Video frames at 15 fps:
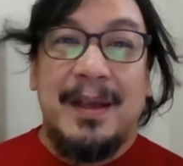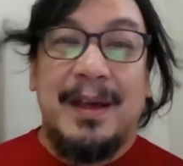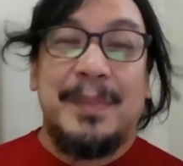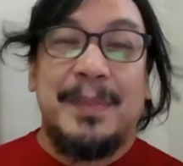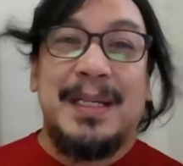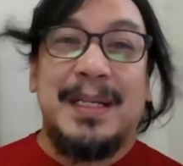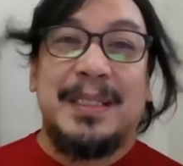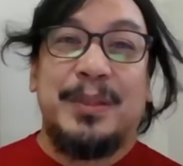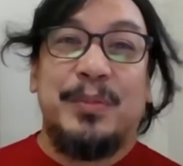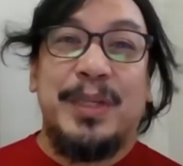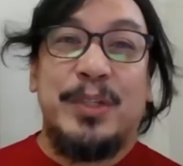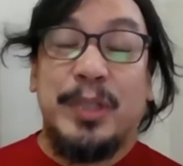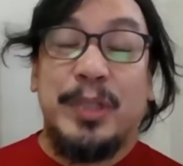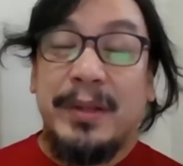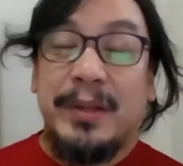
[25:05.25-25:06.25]
But we
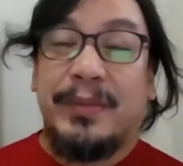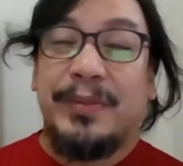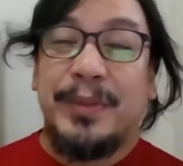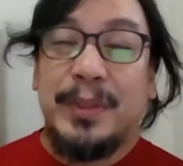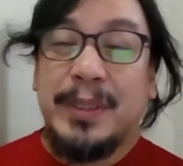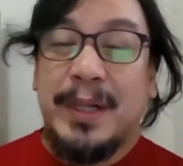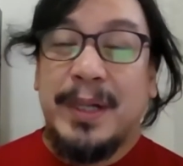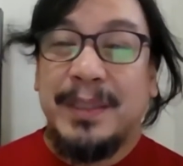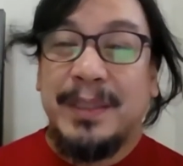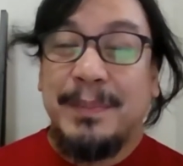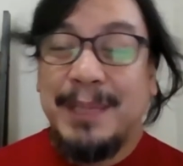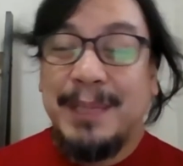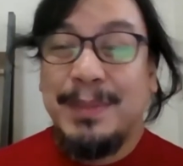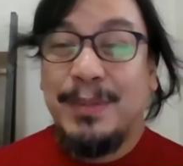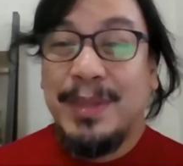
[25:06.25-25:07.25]
shouldn't throw out the
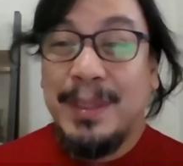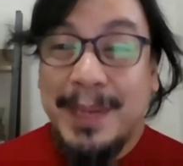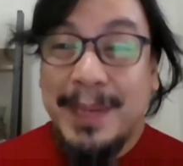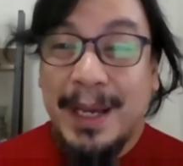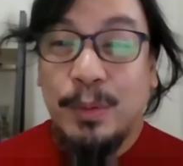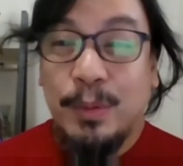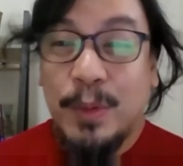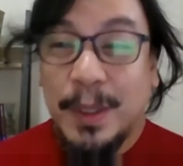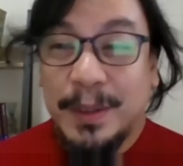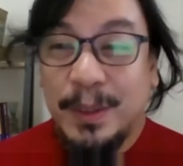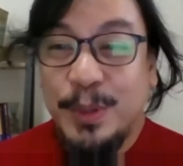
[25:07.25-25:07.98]
baby with the bathwater.